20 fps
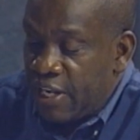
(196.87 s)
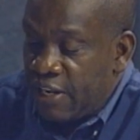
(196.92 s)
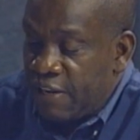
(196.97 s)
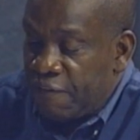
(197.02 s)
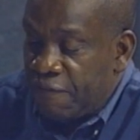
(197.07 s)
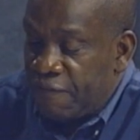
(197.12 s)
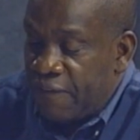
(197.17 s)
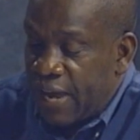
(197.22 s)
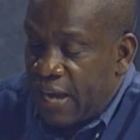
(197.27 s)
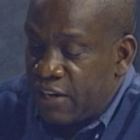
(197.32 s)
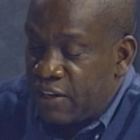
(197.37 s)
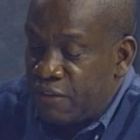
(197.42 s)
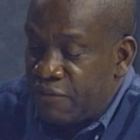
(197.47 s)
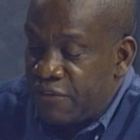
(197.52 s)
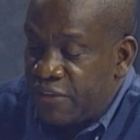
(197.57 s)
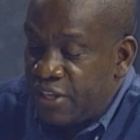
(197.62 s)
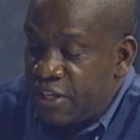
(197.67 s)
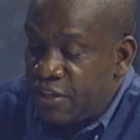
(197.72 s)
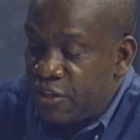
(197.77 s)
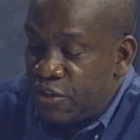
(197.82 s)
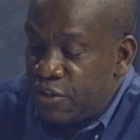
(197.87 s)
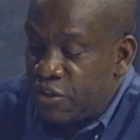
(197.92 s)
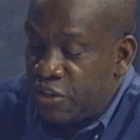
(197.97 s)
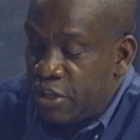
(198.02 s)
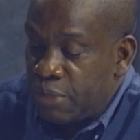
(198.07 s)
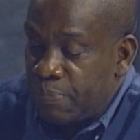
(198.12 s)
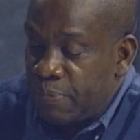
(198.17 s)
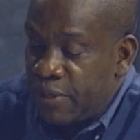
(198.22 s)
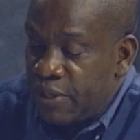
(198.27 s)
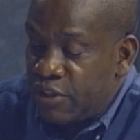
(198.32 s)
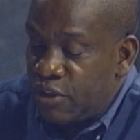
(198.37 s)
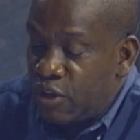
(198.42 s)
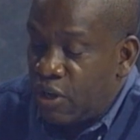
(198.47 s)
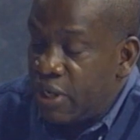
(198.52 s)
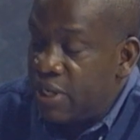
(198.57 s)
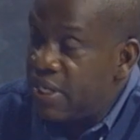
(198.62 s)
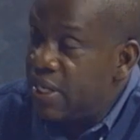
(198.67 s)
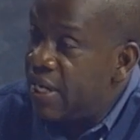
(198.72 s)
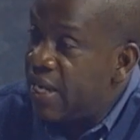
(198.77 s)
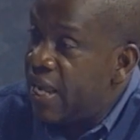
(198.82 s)
the fact of citizenship is
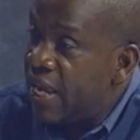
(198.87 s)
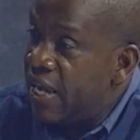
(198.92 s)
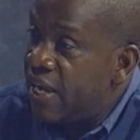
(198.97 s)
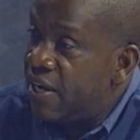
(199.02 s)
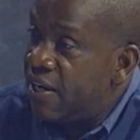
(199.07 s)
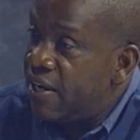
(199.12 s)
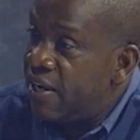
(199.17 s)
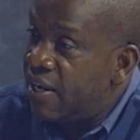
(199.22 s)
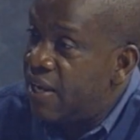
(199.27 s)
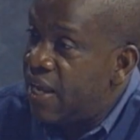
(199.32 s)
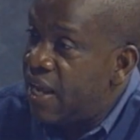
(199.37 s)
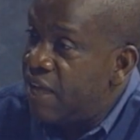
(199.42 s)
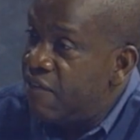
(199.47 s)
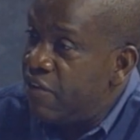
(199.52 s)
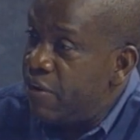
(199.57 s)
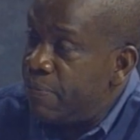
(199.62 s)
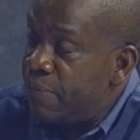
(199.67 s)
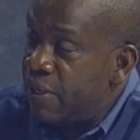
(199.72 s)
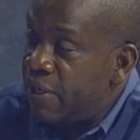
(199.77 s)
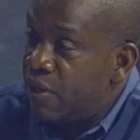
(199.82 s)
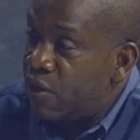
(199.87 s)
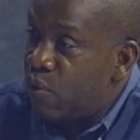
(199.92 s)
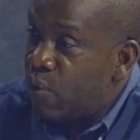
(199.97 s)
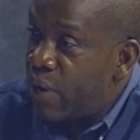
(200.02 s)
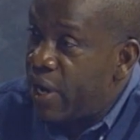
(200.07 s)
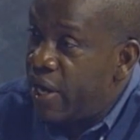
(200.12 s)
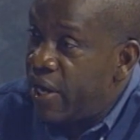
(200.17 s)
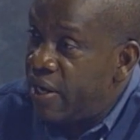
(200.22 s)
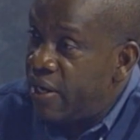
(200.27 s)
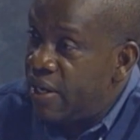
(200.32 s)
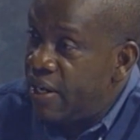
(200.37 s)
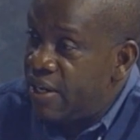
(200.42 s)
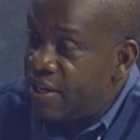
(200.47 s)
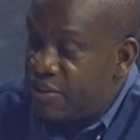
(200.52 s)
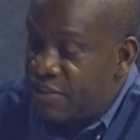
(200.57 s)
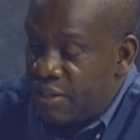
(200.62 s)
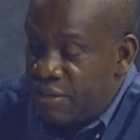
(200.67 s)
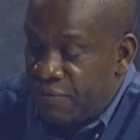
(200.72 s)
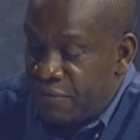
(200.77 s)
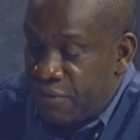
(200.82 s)
not denied, having been acquired in
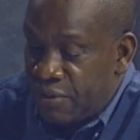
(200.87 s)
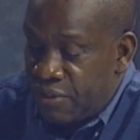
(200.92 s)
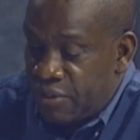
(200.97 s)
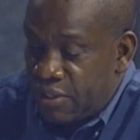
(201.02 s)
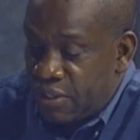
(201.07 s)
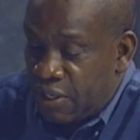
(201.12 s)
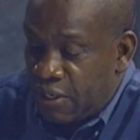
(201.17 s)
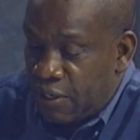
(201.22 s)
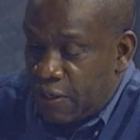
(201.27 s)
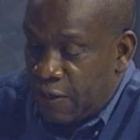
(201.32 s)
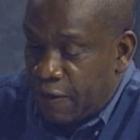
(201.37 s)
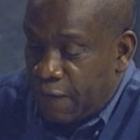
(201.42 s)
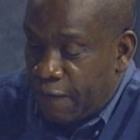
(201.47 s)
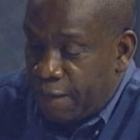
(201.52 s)
his infancy.